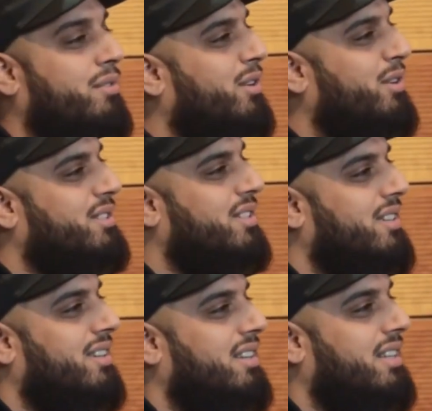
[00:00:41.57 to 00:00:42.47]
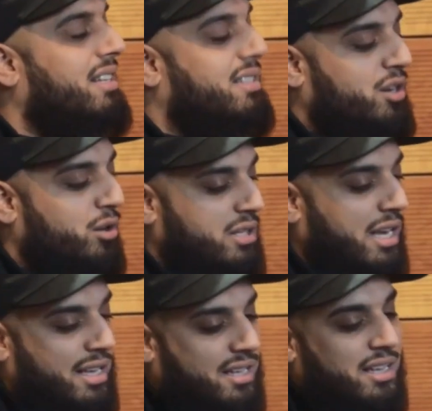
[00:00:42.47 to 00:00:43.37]
Of course. It shows
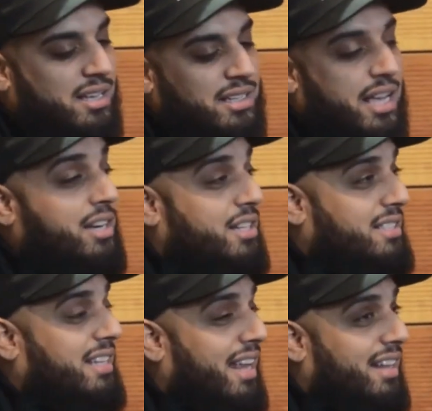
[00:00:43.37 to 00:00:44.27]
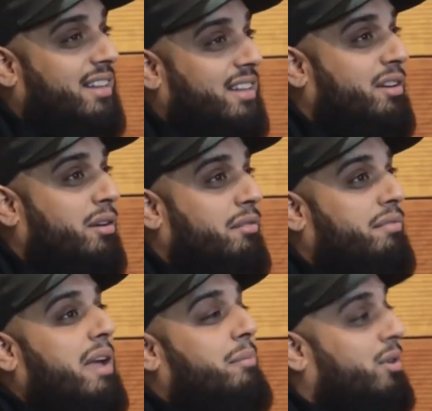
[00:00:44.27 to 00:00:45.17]
like they understand the
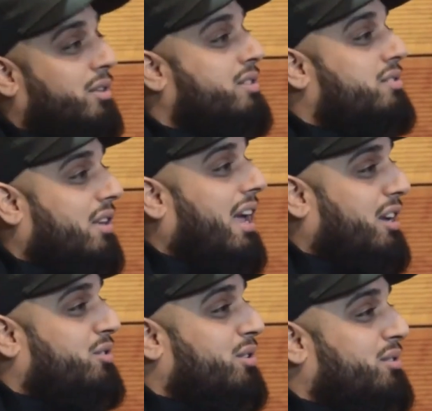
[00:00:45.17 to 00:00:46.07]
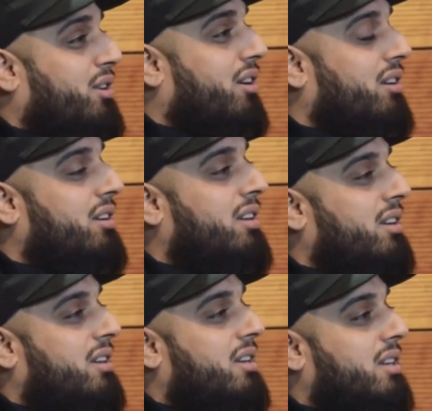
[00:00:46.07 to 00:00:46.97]
vibe on the actual song.
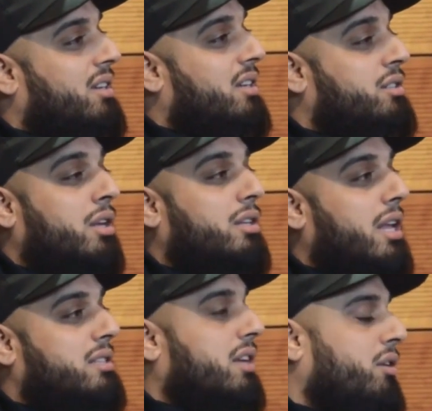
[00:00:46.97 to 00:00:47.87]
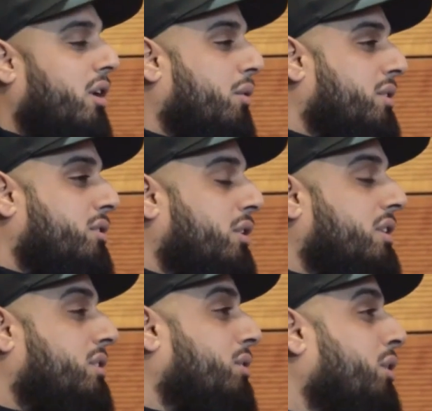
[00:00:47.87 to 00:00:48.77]
It's not necessary always to
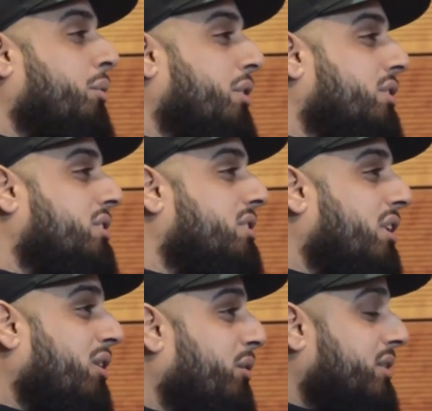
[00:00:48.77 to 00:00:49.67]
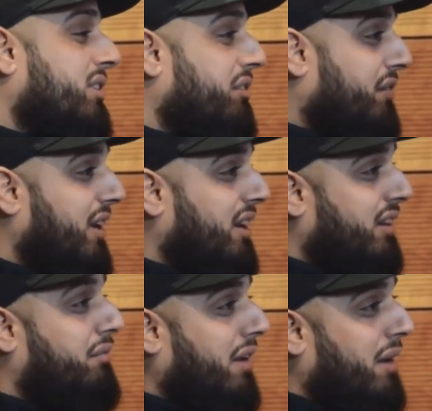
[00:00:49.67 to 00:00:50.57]
listen to the words. It's always the
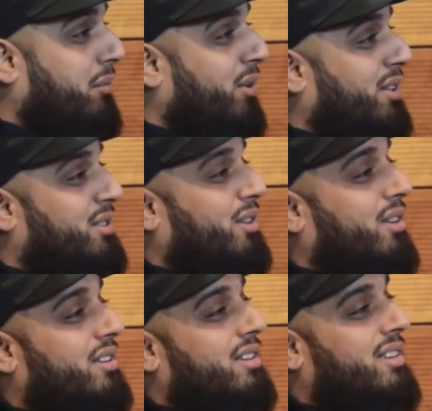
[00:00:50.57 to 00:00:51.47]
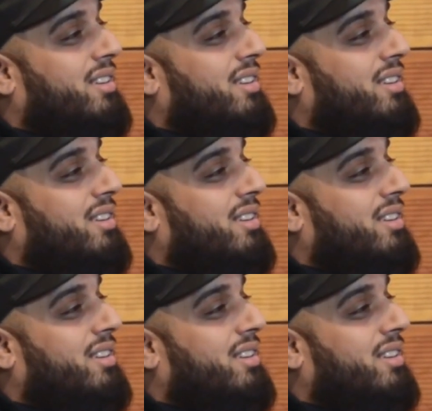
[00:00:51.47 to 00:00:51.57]
vibe on the song.